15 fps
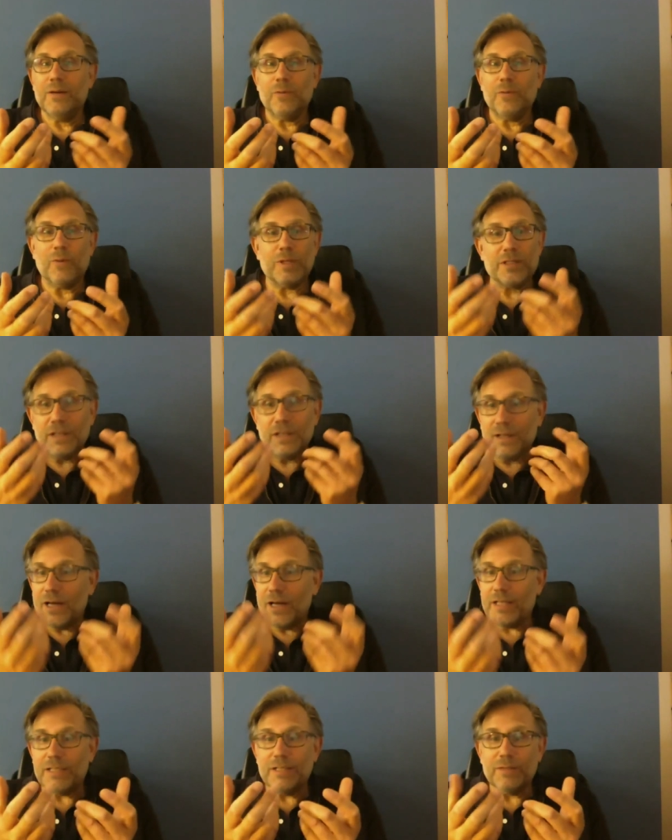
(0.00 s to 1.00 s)
What's
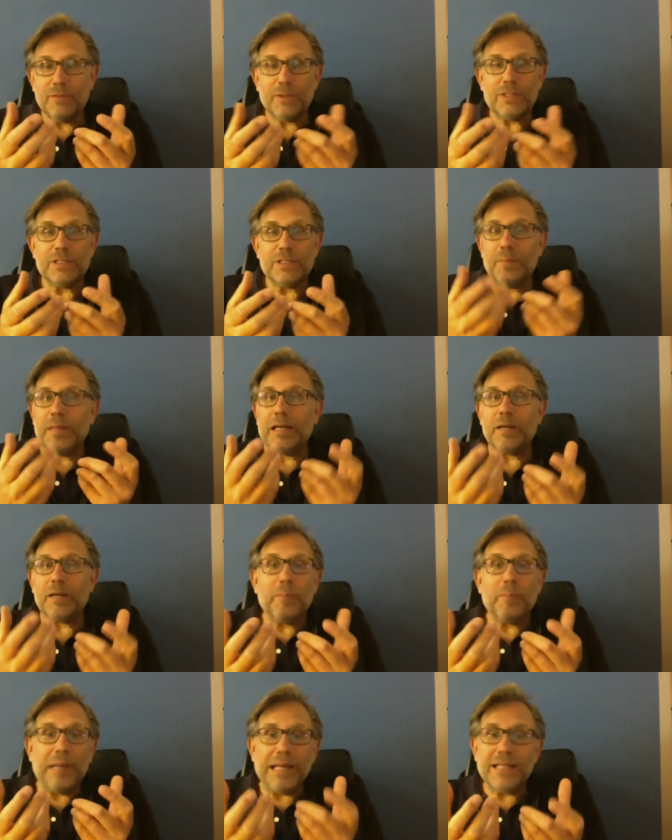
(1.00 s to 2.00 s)
the bigger
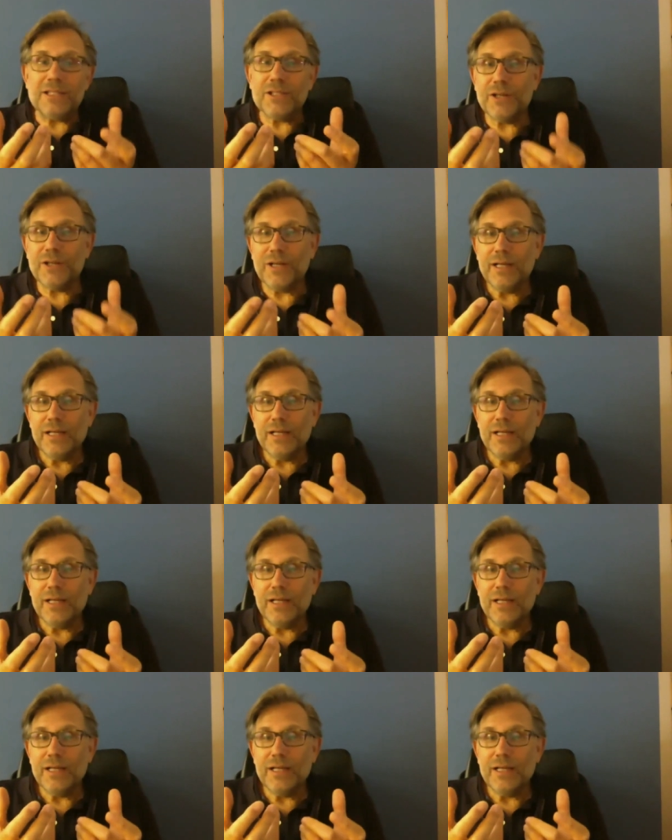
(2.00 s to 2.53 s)
picture?